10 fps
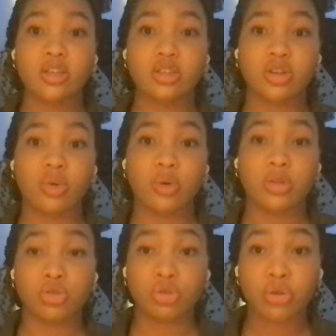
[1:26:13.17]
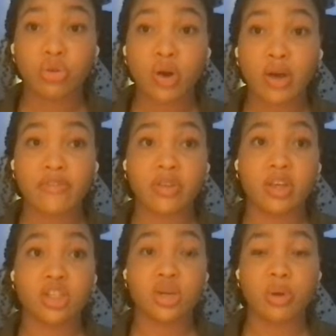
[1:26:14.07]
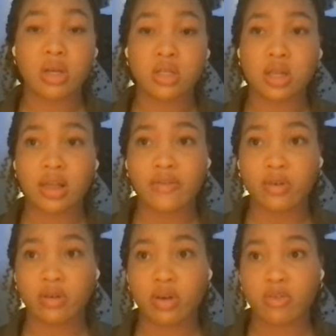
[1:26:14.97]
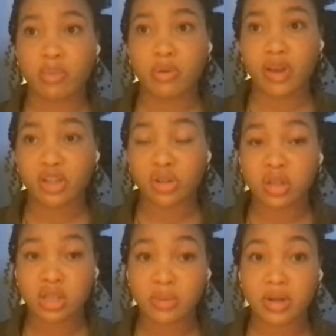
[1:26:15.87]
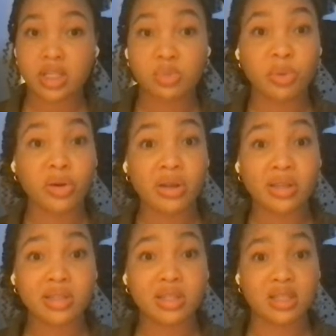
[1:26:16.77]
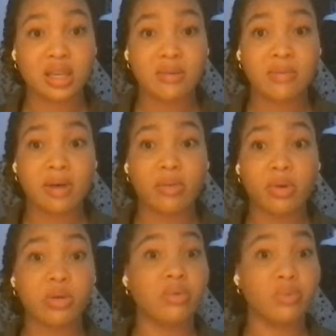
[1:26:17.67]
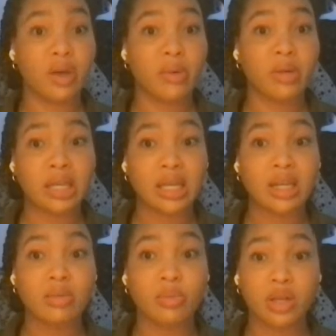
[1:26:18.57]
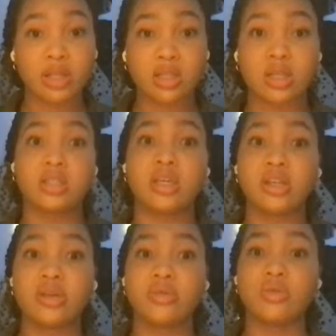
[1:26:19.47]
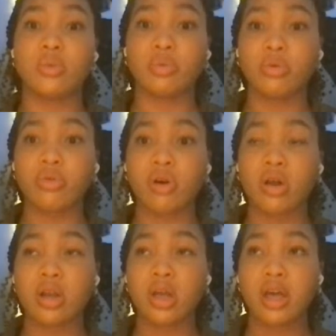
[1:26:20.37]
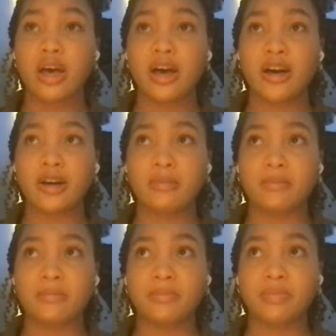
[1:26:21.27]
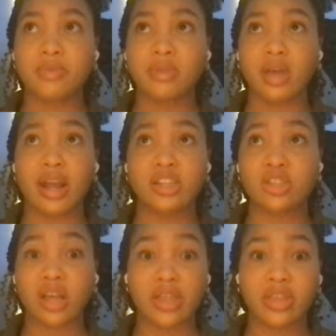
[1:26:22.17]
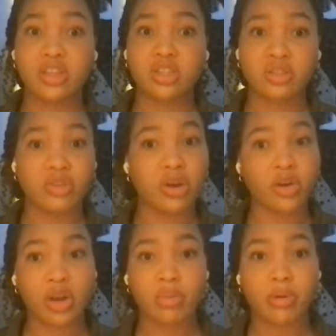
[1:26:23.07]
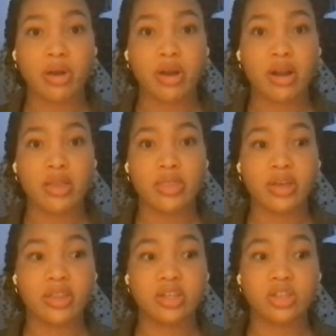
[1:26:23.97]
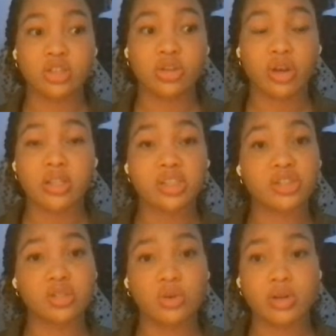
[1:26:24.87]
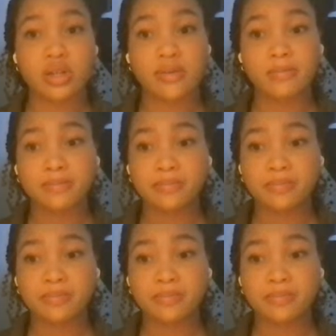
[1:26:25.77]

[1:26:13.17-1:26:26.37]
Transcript: So with Drew, I feel like she brings a level of professionalism and experience to the team that we that we need and we need to continue to improve on. Um, and I just I think she's a very great player, and I think that she's a great addition to our team.